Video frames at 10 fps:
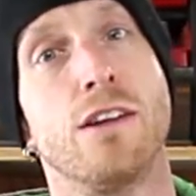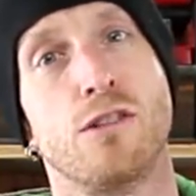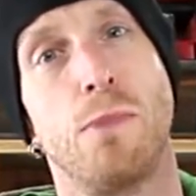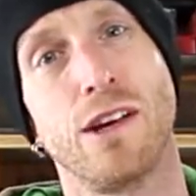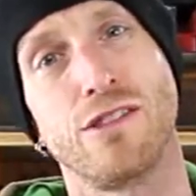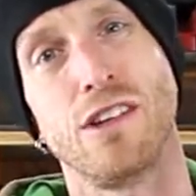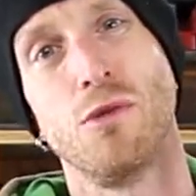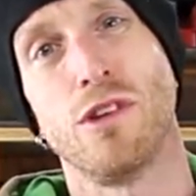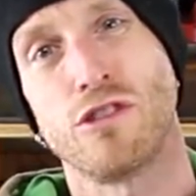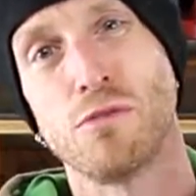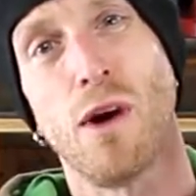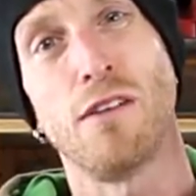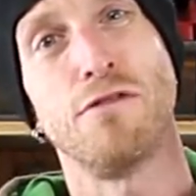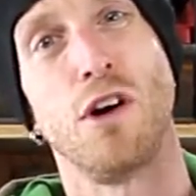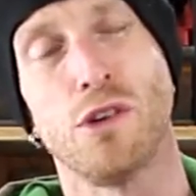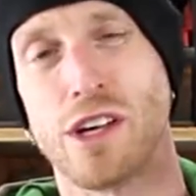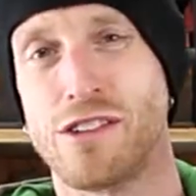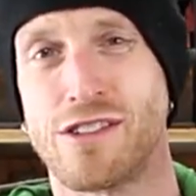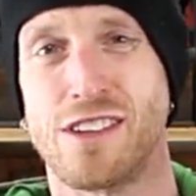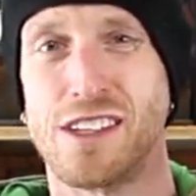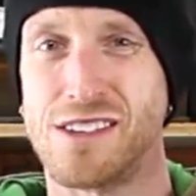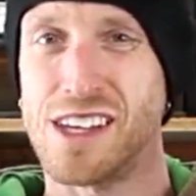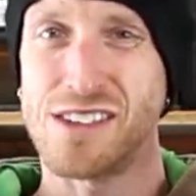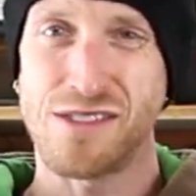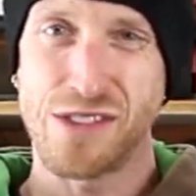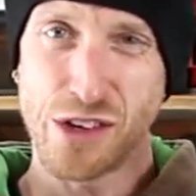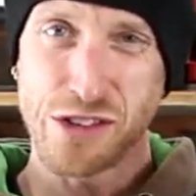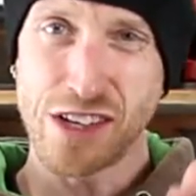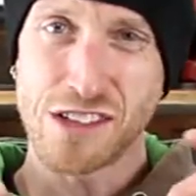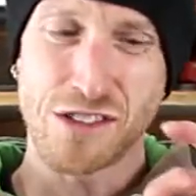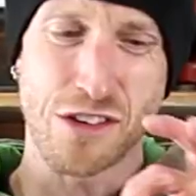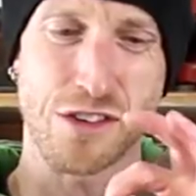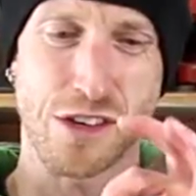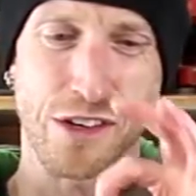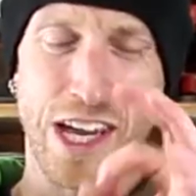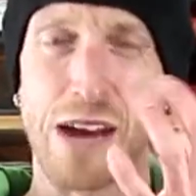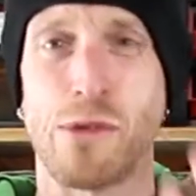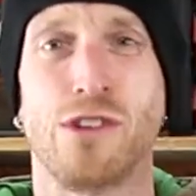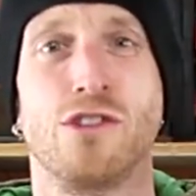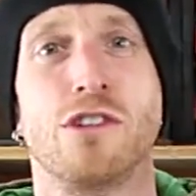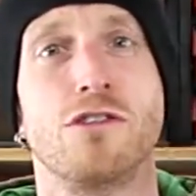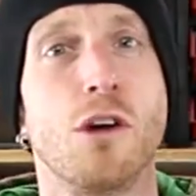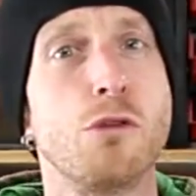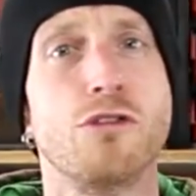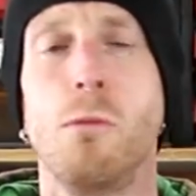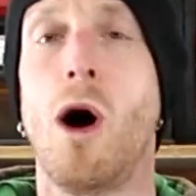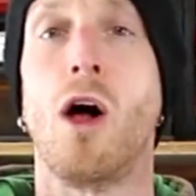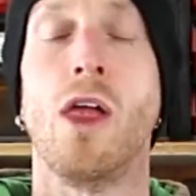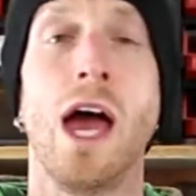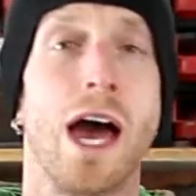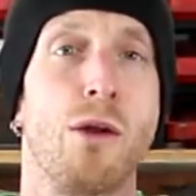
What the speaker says: especially with a smartphone, because their camera is just so small.